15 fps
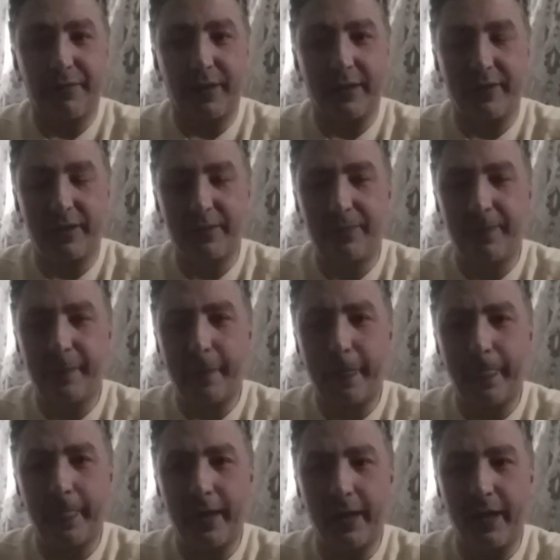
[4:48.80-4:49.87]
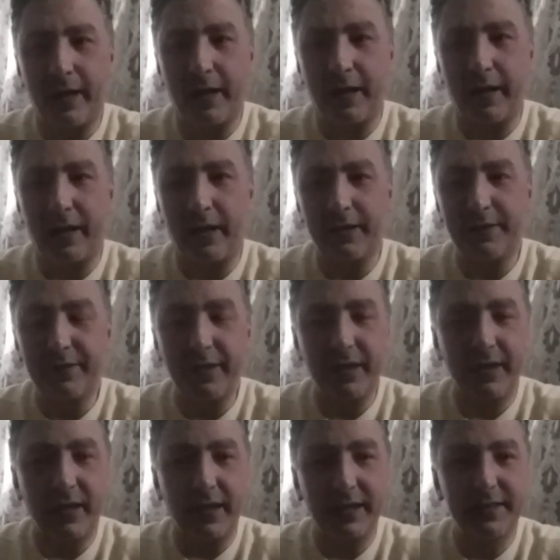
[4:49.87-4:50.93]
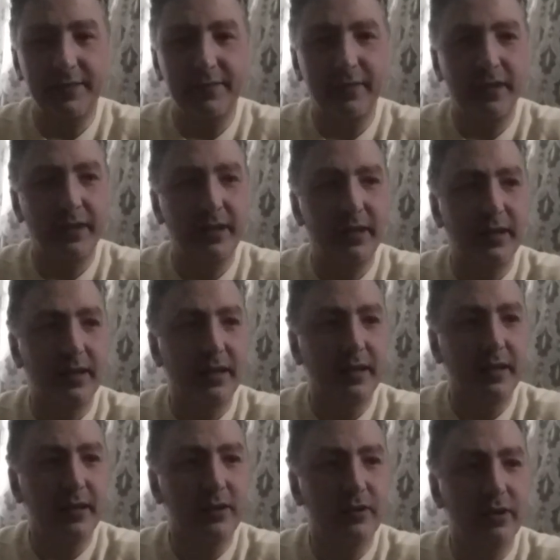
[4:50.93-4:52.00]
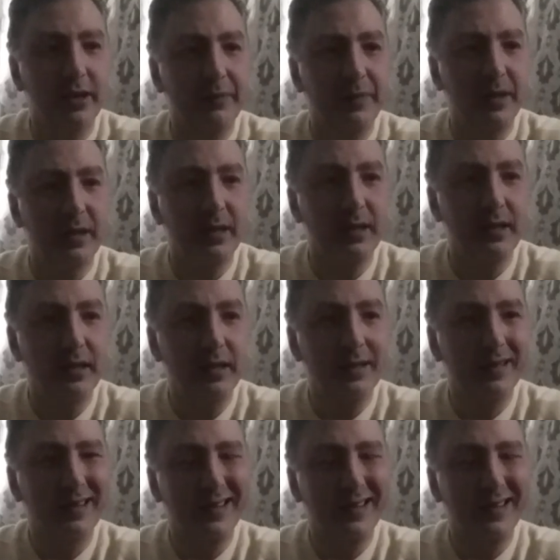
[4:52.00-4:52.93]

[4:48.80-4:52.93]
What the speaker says: flavour. It's very nice, a very creamy,